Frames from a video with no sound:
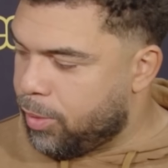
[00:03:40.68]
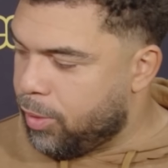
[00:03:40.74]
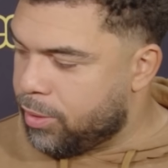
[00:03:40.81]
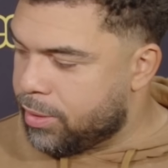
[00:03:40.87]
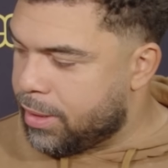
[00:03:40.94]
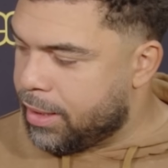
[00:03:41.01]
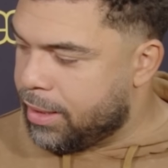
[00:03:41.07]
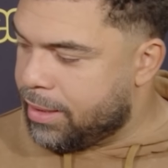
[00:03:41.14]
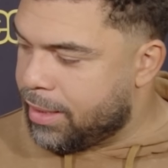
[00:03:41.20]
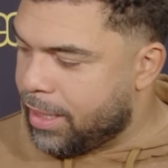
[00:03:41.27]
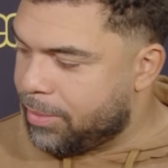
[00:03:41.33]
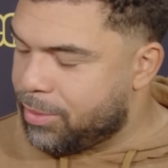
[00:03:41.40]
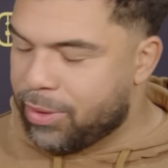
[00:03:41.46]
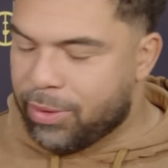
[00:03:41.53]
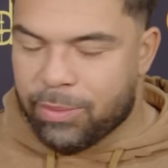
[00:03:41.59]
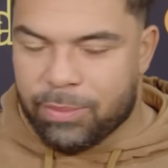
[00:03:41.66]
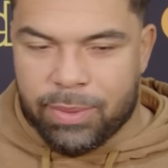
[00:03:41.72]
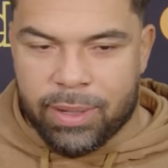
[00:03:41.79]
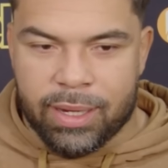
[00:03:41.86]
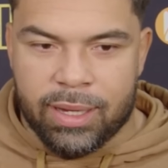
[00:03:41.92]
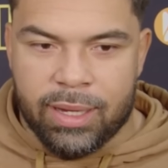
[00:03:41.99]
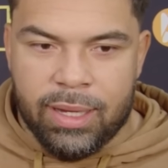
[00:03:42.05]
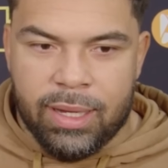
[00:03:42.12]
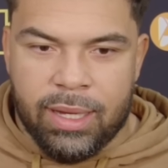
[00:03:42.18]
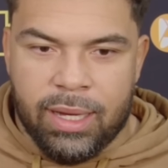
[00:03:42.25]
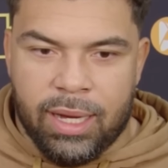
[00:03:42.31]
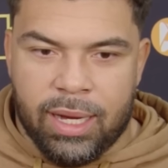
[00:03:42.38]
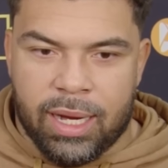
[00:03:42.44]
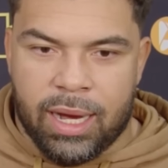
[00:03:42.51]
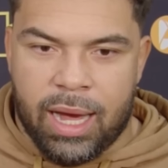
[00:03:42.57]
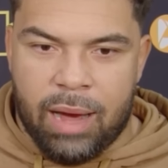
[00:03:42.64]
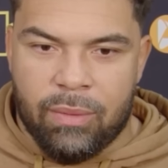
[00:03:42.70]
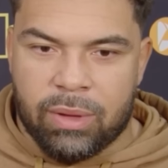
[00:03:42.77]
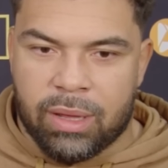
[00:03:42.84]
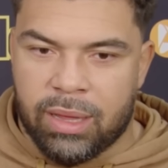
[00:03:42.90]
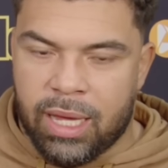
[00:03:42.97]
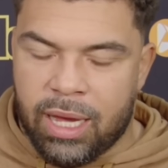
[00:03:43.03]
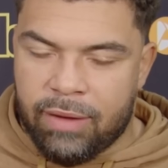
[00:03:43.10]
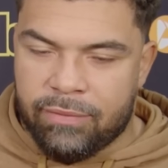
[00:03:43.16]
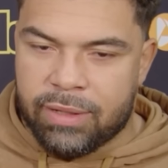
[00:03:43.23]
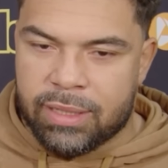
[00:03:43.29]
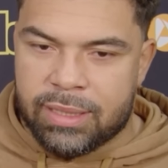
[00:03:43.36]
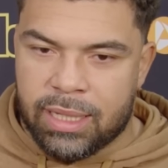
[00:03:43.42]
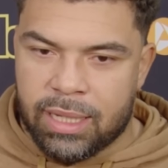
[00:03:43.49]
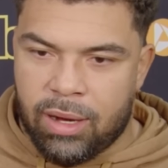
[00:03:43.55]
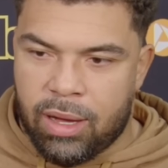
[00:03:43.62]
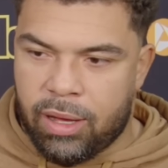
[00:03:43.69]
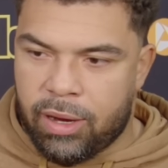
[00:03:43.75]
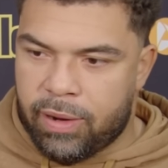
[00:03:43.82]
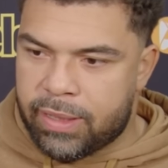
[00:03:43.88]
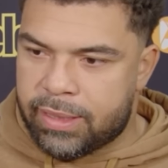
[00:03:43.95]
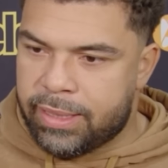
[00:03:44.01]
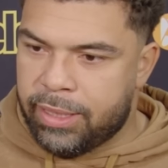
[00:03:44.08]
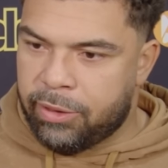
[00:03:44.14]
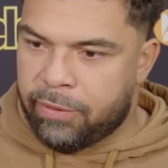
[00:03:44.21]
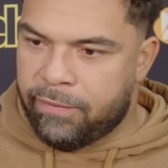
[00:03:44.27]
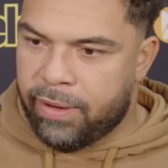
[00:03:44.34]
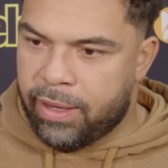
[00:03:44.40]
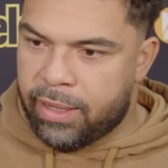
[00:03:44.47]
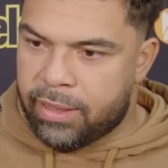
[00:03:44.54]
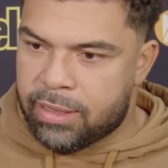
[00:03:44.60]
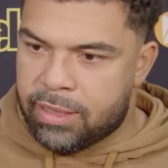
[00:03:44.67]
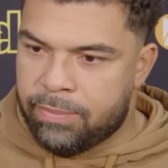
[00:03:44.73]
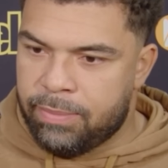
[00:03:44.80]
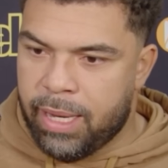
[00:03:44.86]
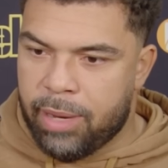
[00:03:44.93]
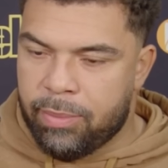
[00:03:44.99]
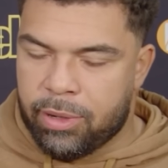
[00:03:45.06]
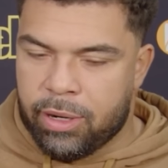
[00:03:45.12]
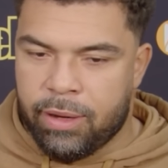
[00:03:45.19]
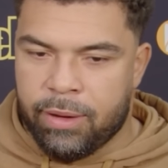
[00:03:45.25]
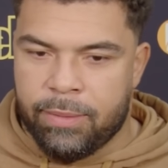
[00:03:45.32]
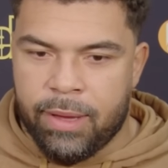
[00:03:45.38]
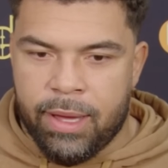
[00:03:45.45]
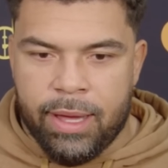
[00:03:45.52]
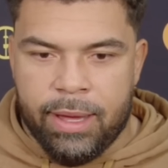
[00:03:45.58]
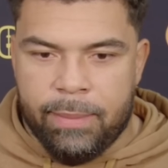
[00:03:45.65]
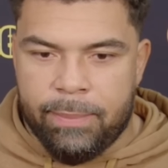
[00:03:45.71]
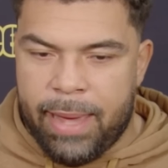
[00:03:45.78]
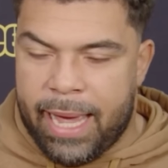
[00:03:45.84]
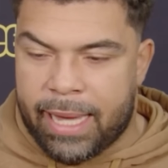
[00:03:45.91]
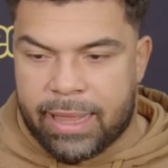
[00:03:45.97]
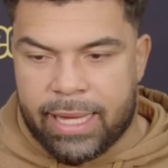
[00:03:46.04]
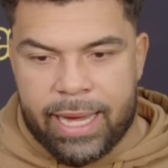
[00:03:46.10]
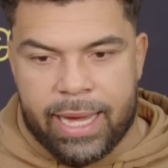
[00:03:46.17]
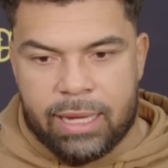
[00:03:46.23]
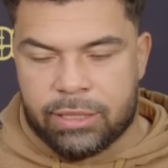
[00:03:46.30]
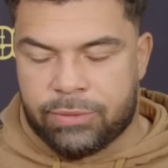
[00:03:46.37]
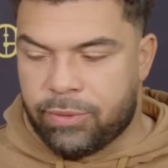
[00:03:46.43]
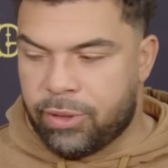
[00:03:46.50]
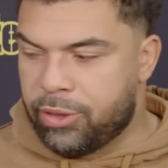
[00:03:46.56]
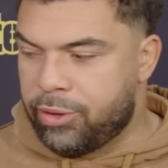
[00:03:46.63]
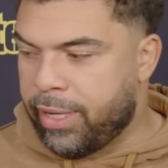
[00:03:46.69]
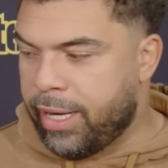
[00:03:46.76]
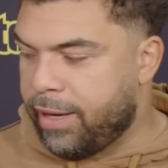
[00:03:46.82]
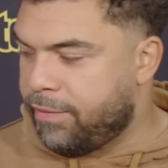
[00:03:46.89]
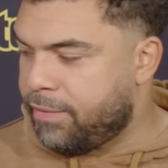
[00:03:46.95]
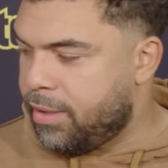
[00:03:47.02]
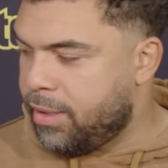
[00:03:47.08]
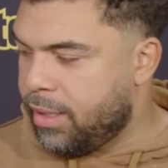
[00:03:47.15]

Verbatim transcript: Bowls anytime soon, but I would love to see all our Steeler fans be able to pack the house for a draft.